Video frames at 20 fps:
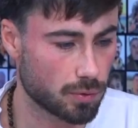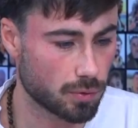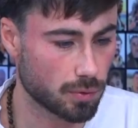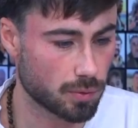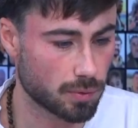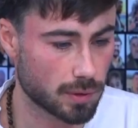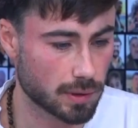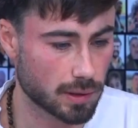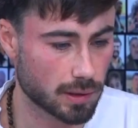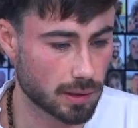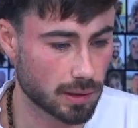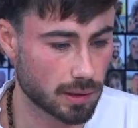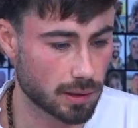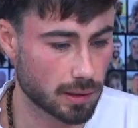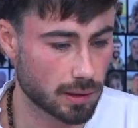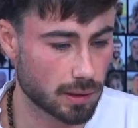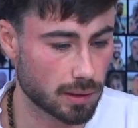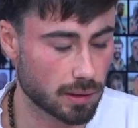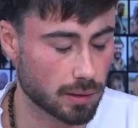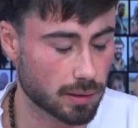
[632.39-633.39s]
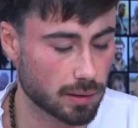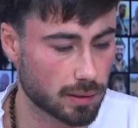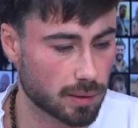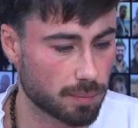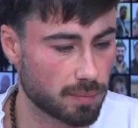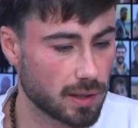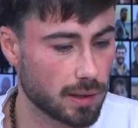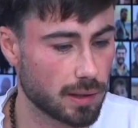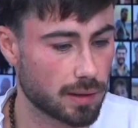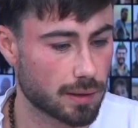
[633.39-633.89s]
do
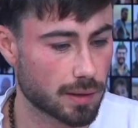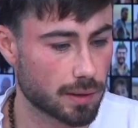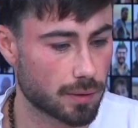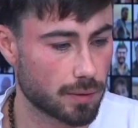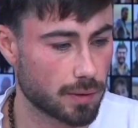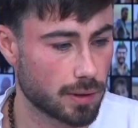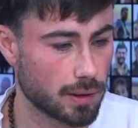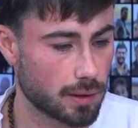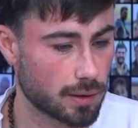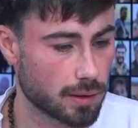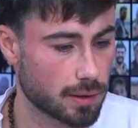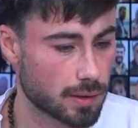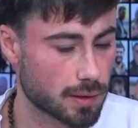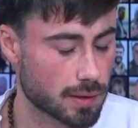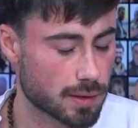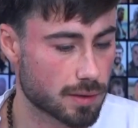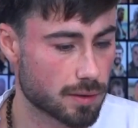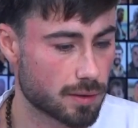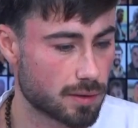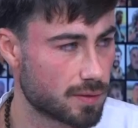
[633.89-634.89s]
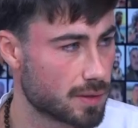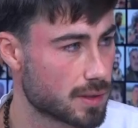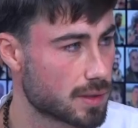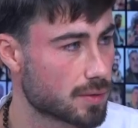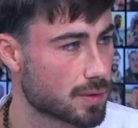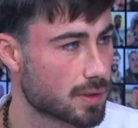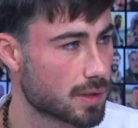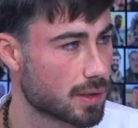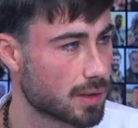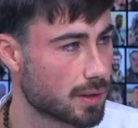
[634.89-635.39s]
the military
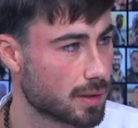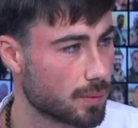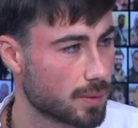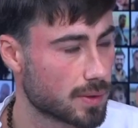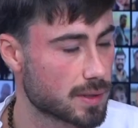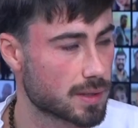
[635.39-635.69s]
service once